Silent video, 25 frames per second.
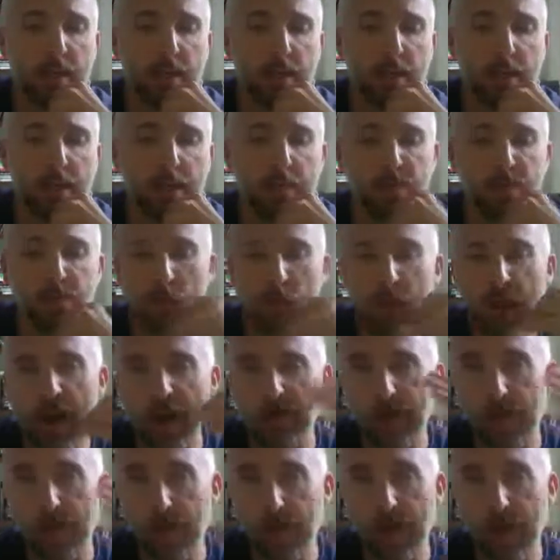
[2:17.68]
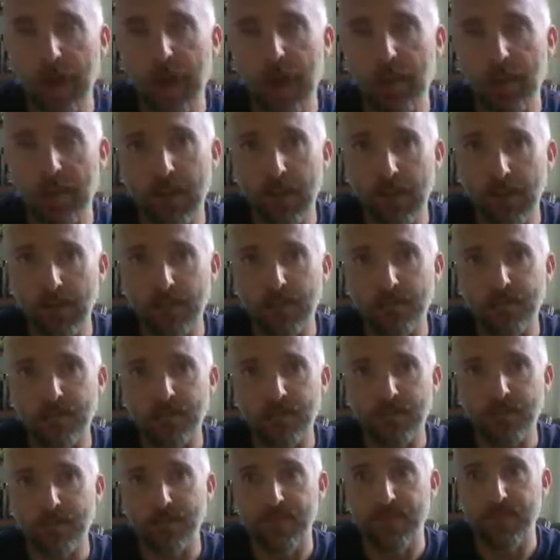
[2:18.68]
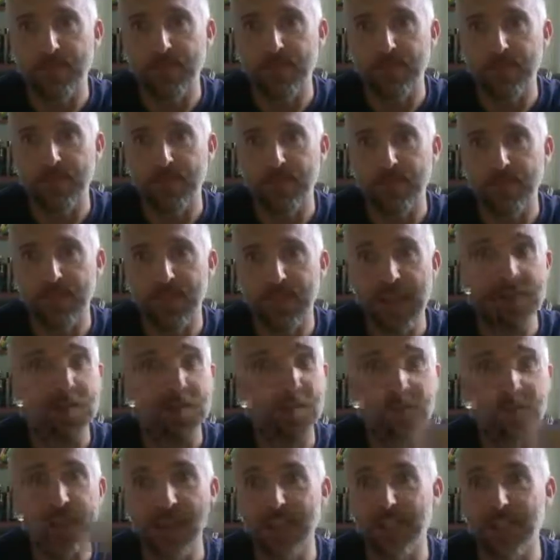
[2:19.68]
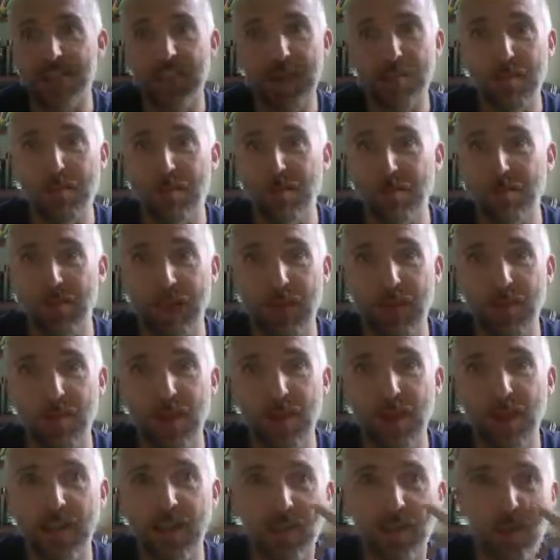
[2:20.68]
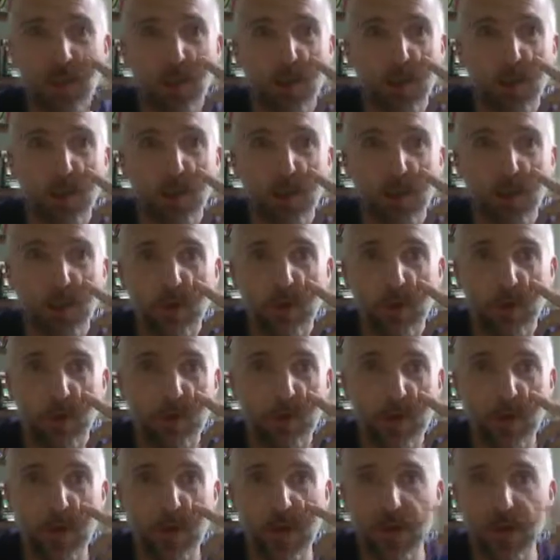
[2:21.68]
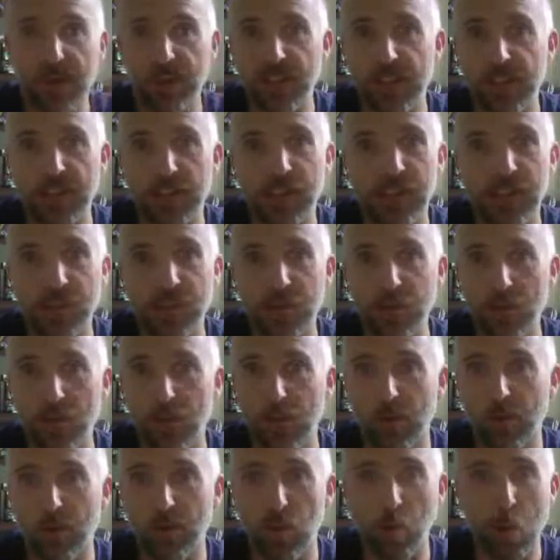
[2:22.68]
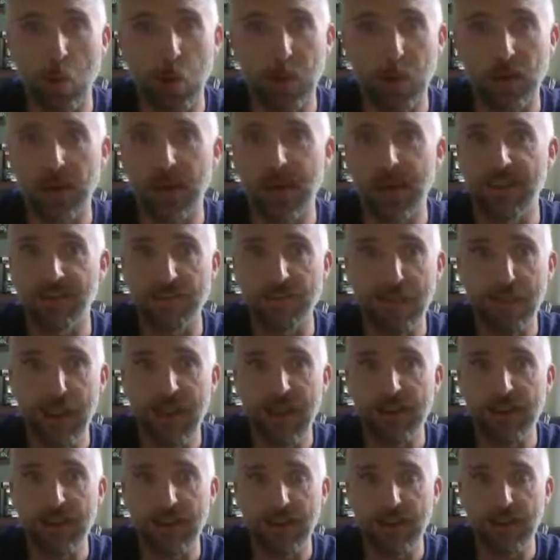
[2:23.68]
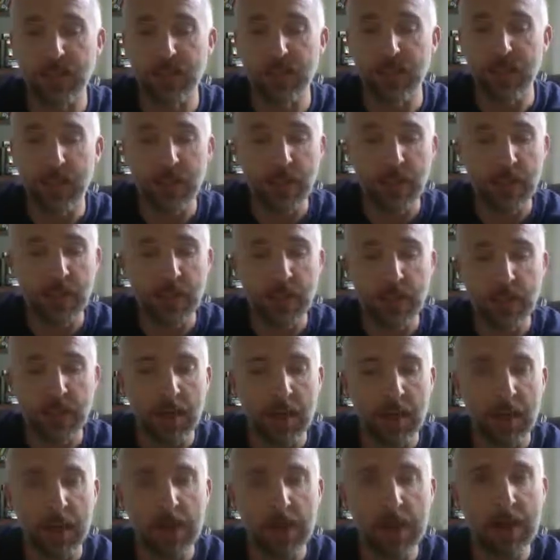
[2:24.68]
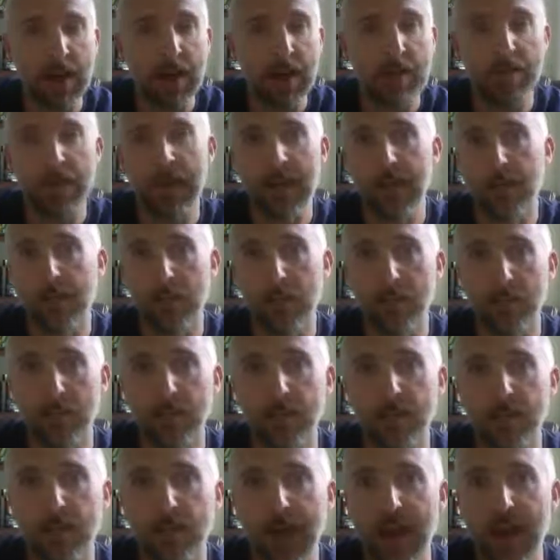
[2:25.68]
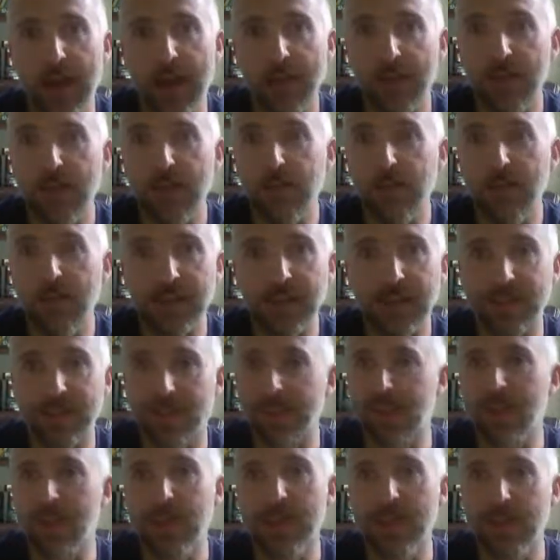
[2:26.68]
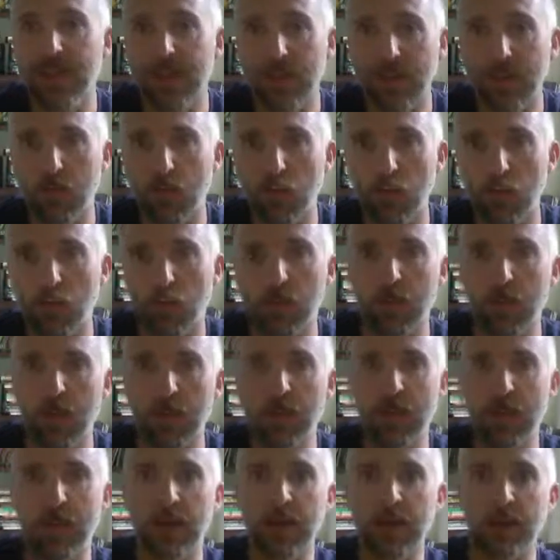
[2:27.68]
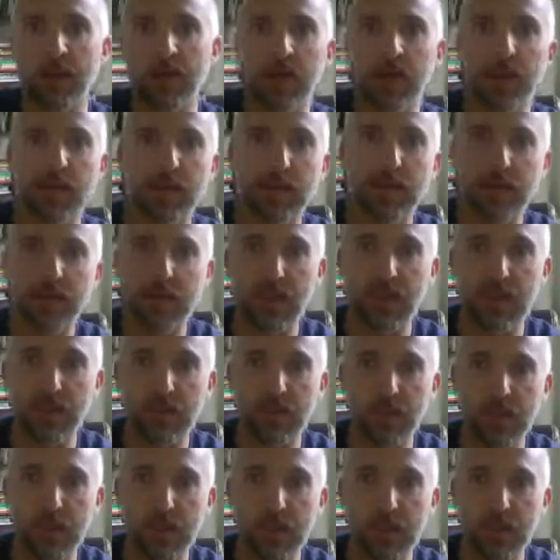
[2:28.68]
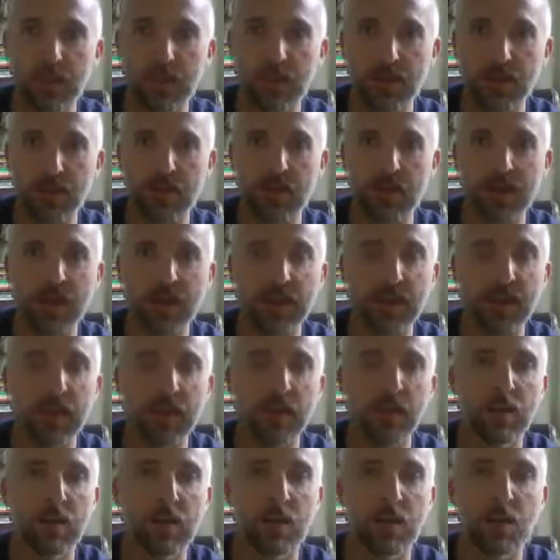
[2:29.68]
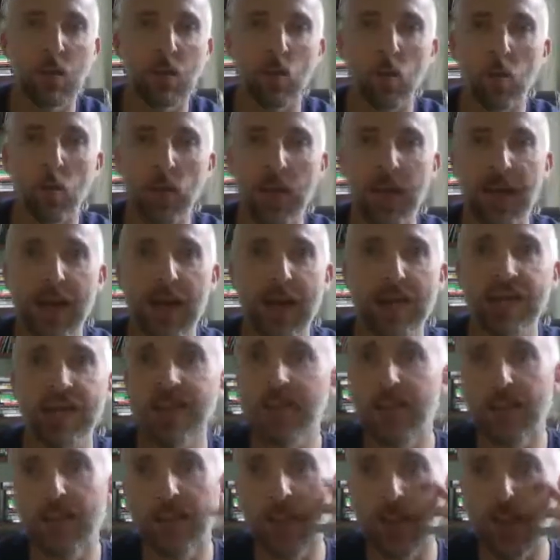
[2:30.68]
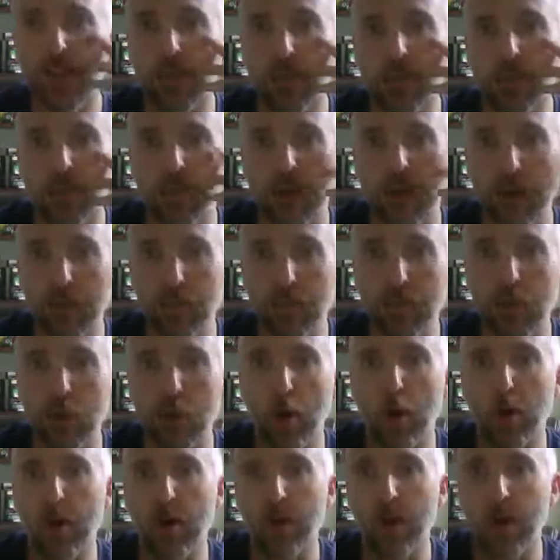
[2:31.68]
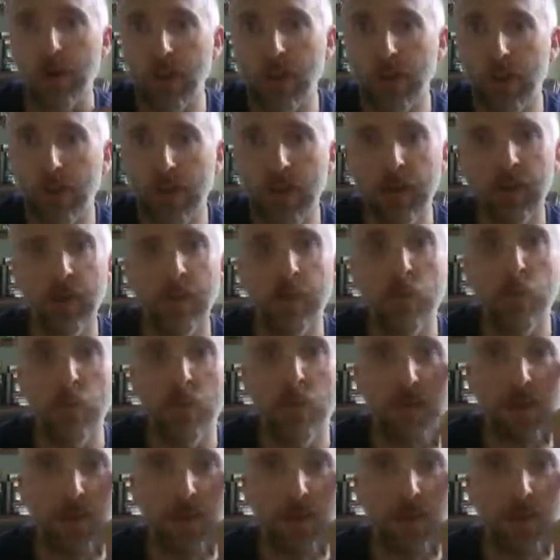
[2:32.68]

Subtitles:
if you have a family, that just gets amplified, right? So you're going to try to seek some sort of a work-life balance. And I'm not sure if that even exists anymore. I mean, since the invention of this thing, we're constantly just bombarded with